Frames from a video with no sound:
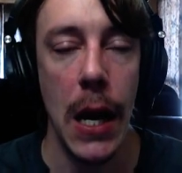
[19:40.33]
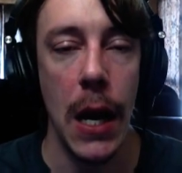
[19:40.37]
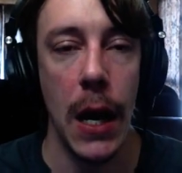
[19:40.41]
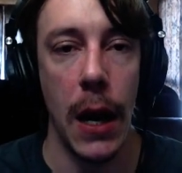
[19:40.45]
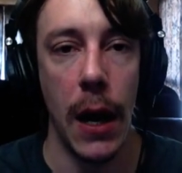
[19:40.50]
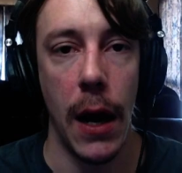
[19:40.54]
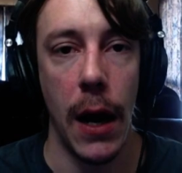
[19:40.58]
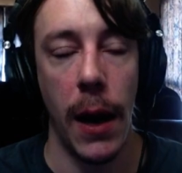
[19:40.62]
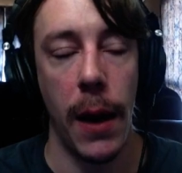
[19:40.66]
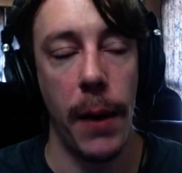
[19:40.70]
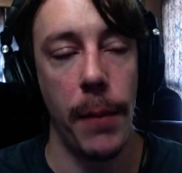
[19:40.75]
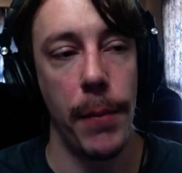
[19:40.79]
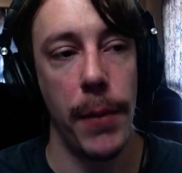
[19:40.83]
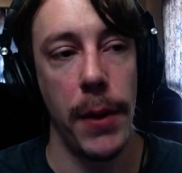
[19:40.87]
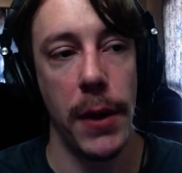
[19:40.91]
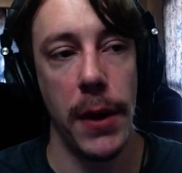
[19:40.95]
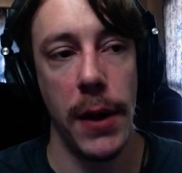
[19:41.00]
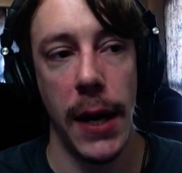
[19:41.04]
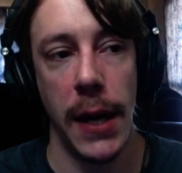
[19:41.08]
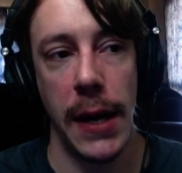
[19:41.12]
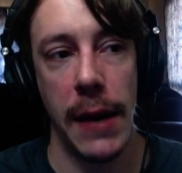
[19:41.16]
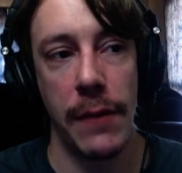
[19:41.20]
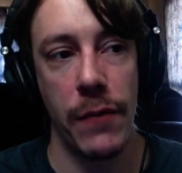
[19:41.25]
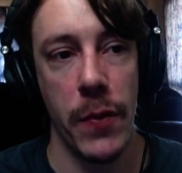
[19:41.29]
Um,
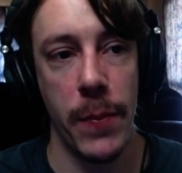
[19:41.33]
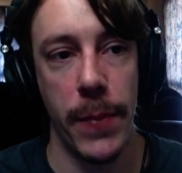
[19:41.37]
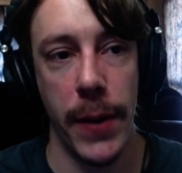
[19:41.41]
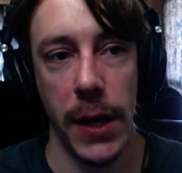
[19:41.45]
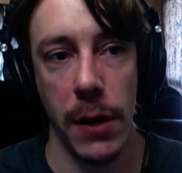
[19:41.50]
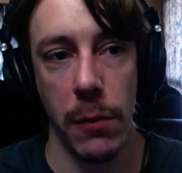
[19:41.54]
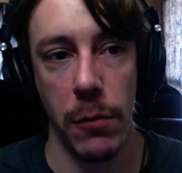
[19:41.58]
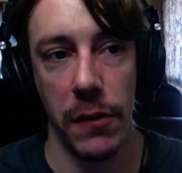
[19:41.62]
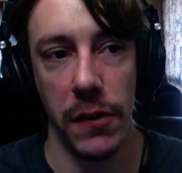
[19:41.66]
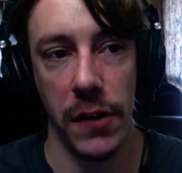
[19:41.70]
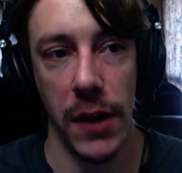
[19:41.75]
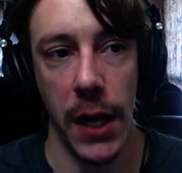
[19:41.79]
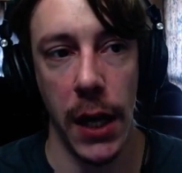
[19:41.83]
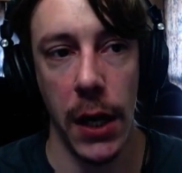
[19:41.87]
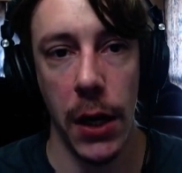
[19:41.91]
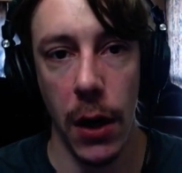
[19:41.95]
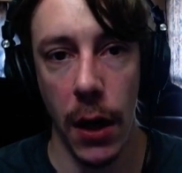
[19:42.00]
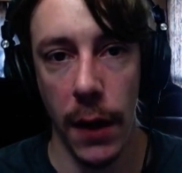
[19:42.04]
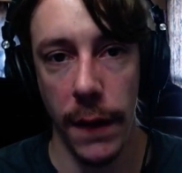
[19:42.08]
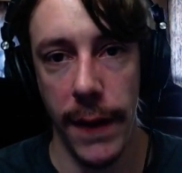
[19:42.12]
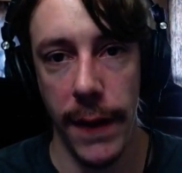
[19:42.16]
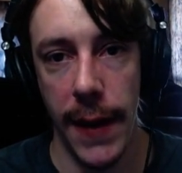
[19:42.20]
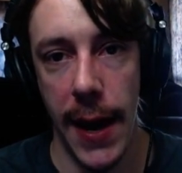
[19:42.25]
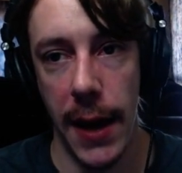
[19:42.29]
and, and everybody was in
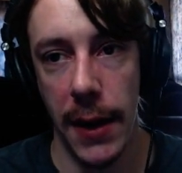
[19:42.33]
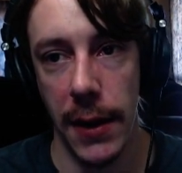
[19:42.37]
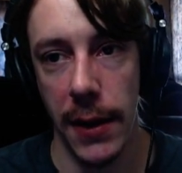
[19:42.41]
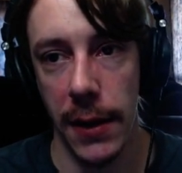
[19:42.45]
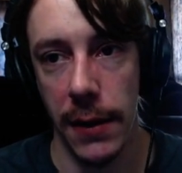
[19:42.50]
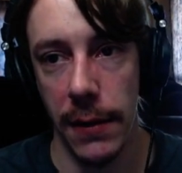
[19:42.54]
on that.